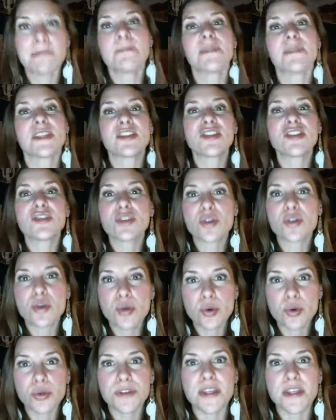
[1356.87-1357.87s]
This is the
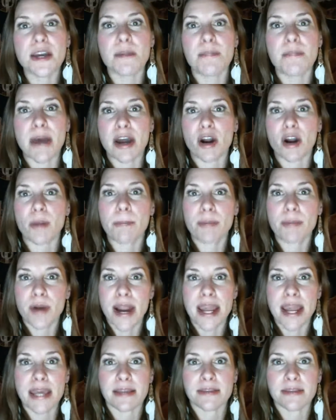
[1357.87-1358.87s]
cool thing about our
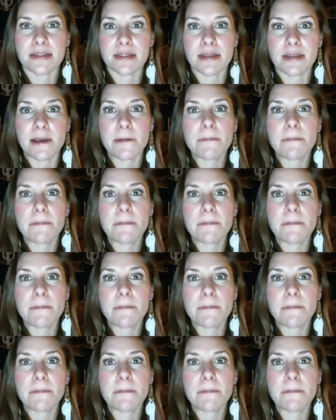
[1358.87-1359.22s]
brains,